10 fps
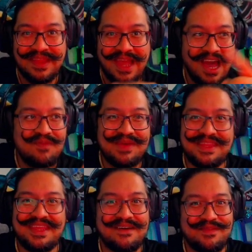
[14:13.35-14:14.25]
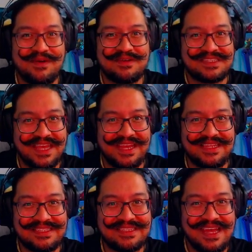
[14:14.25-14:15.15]
How many of those
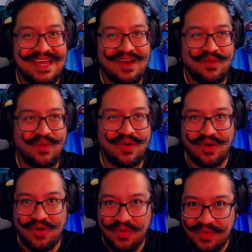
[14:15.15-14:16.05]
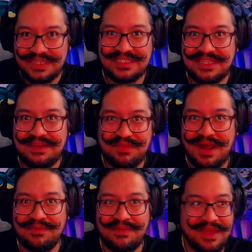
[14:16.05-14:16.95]
skins were originally
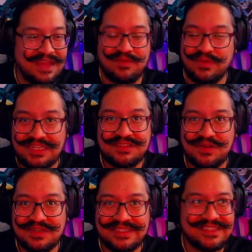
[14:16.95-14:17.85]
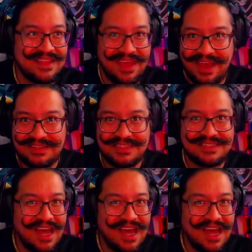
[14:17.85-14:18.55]
probably and resources and assets?